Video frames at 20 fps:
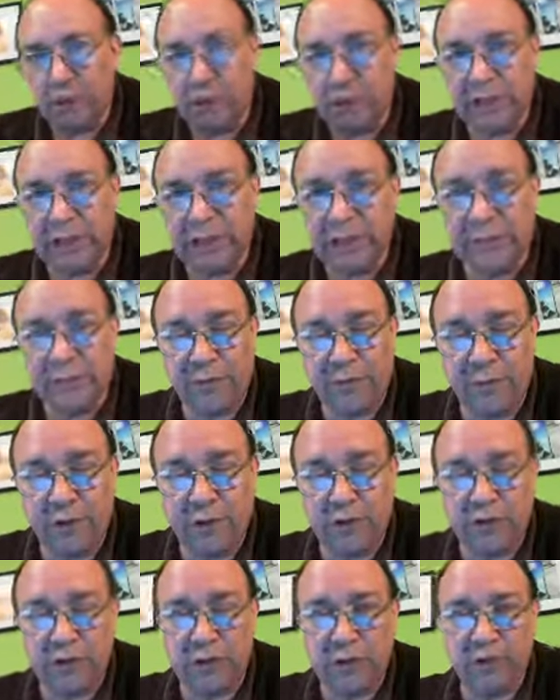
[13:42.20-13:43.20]
put the
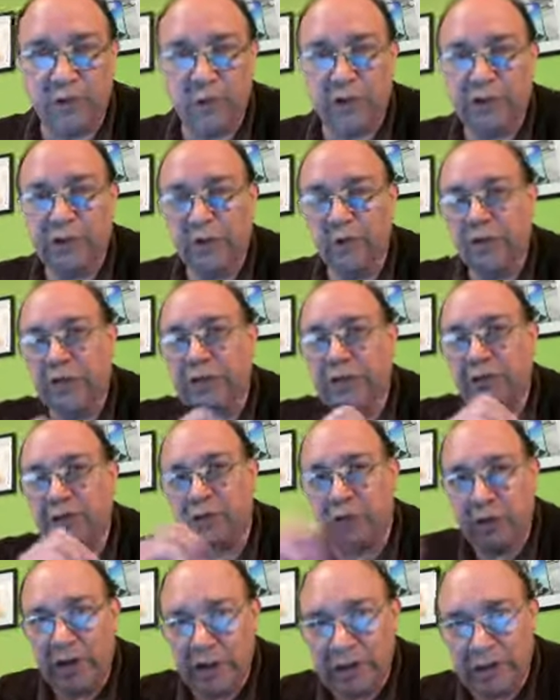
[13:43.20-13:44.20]
force going to the
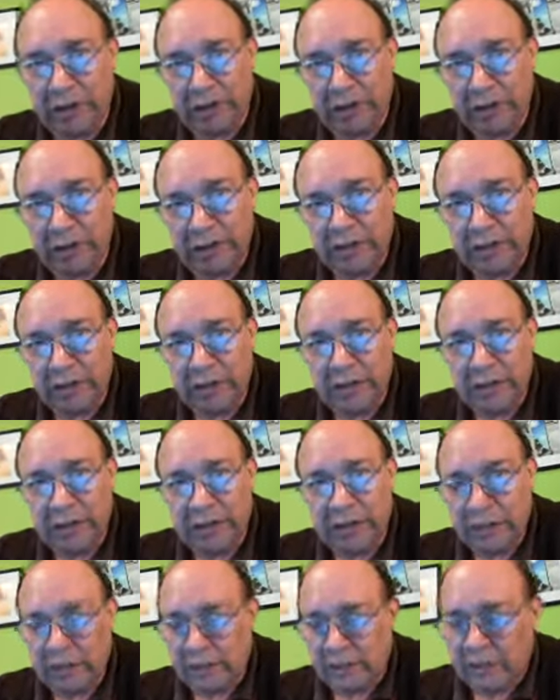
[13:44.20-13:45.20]
right,
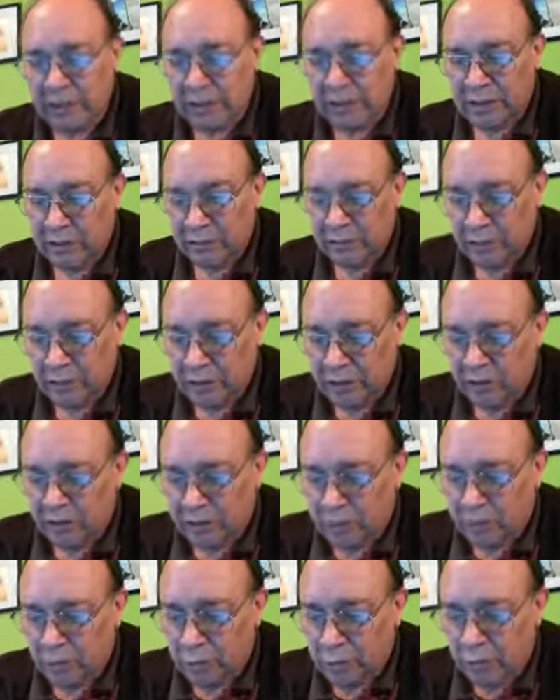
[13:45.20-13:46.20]
in
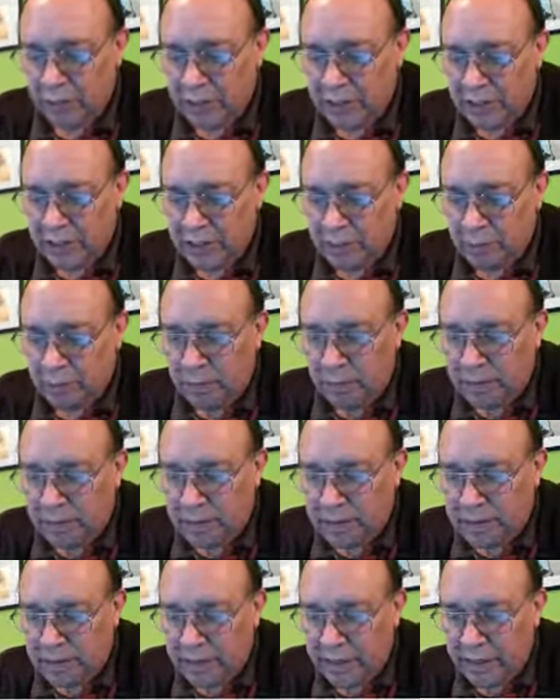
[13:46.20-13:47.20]
order to put this
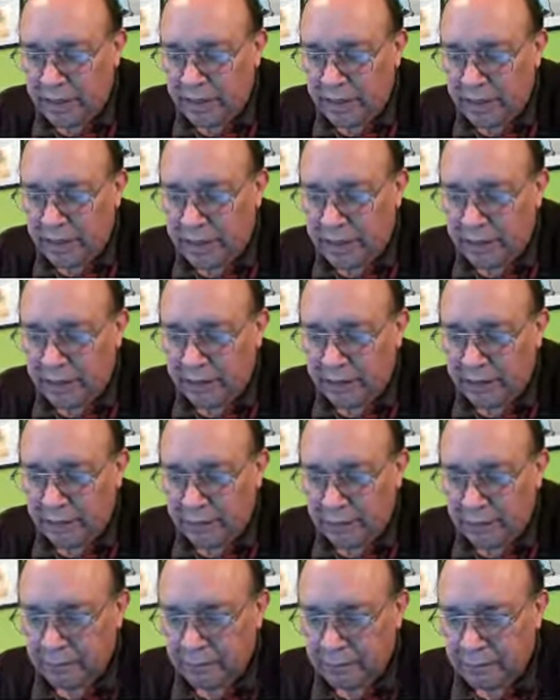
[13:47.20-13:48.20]
plus sign here,
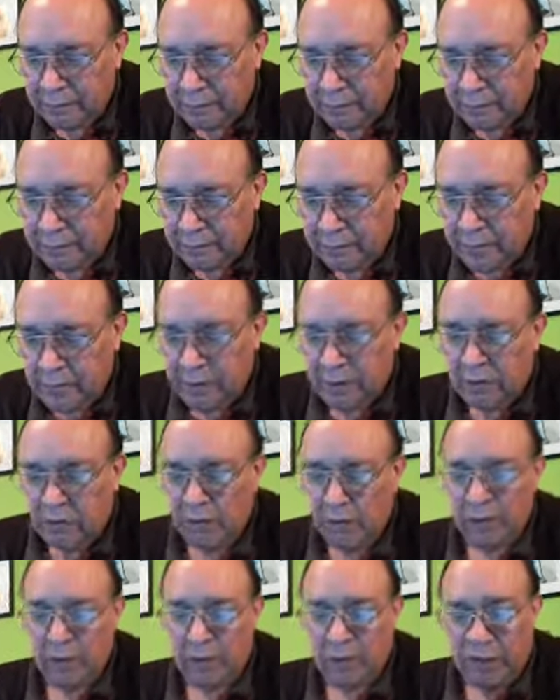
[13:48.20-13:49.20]

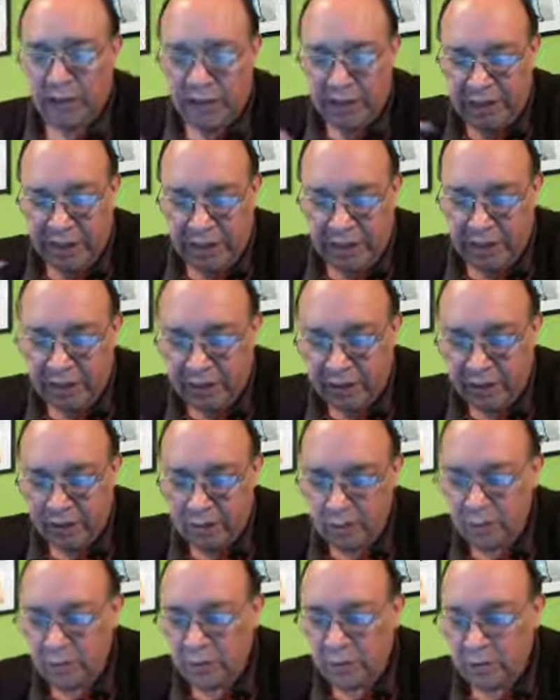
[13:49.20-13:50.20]
with that
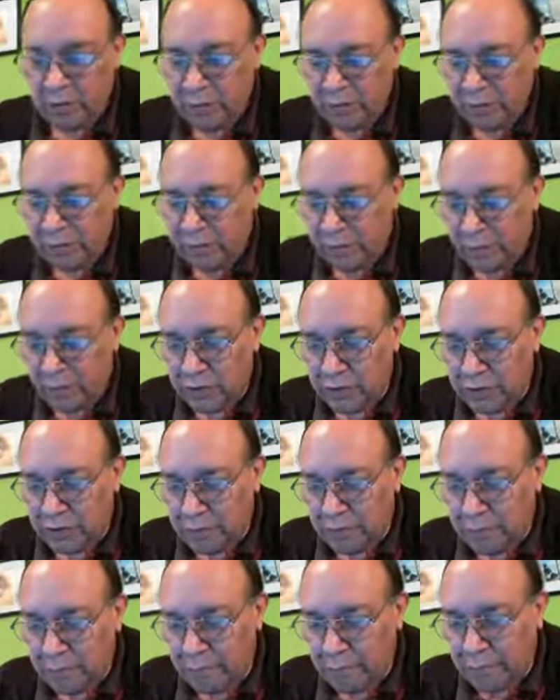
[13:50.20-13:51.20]
assumption, the force
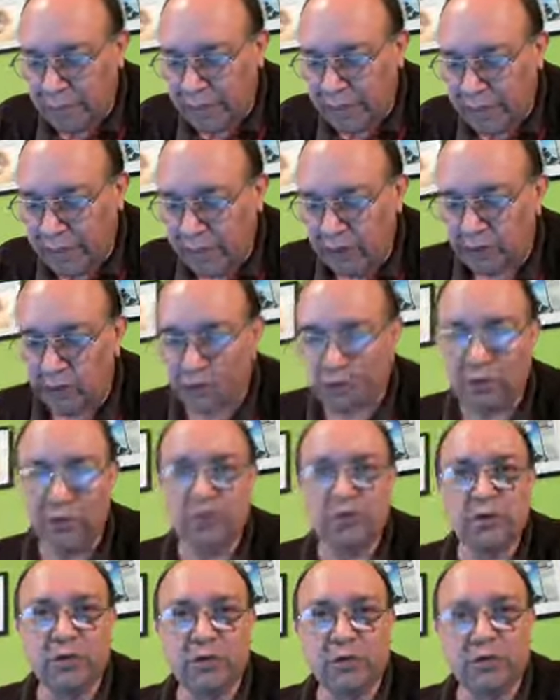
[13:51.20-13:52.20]
is
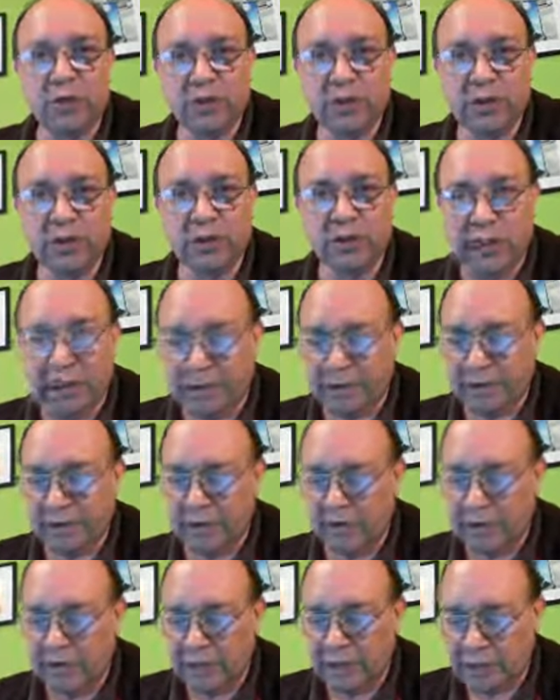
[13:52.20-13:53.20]
minus
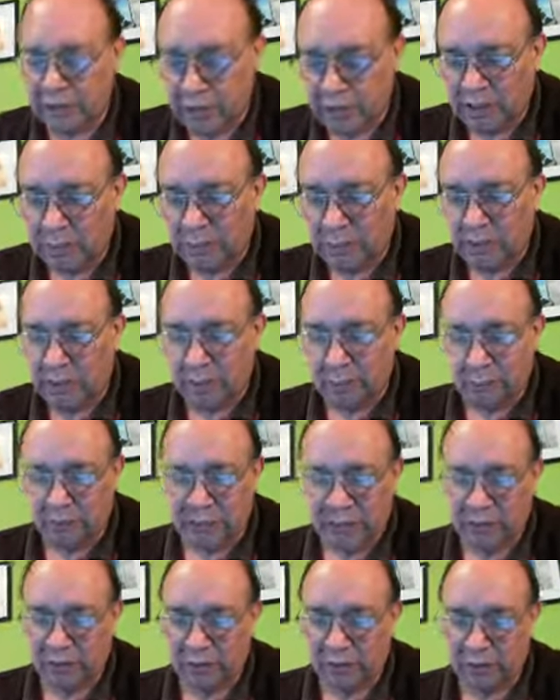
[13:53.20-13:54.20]
2.7. So that's why I put a
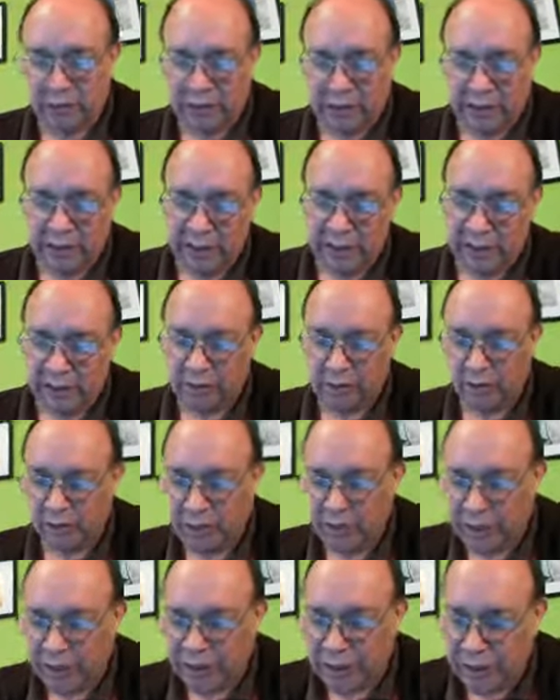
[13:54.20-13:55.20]
minus sign there.
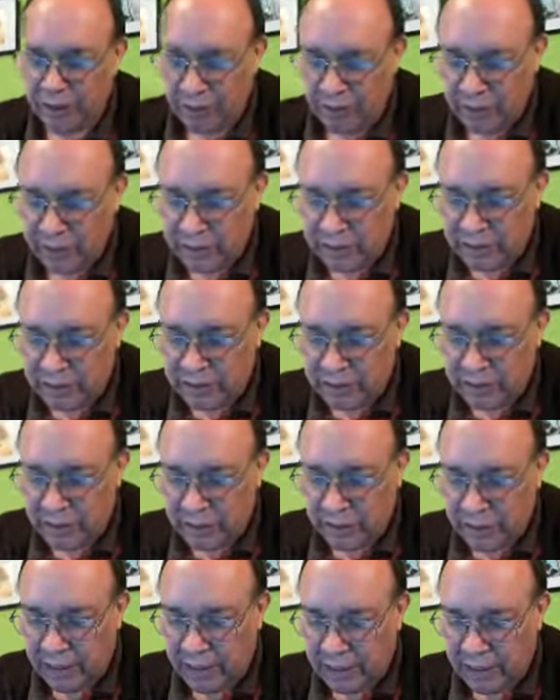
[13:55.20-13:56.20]
Or I can write
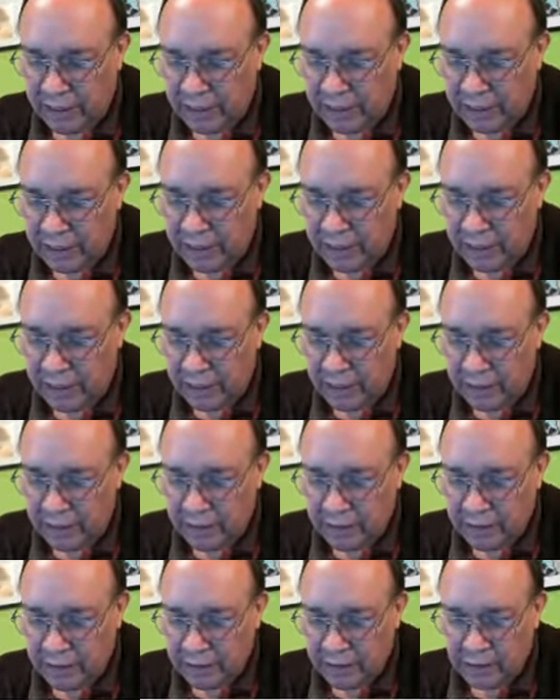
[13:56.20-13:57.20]
this
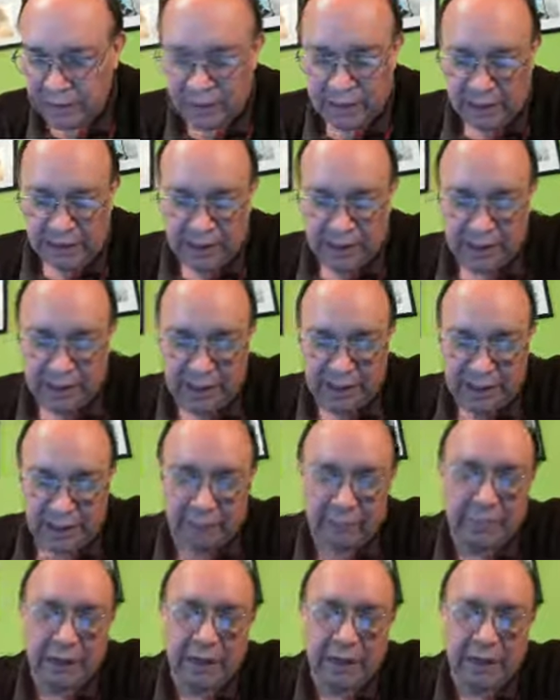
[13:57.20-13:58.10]
RK, and I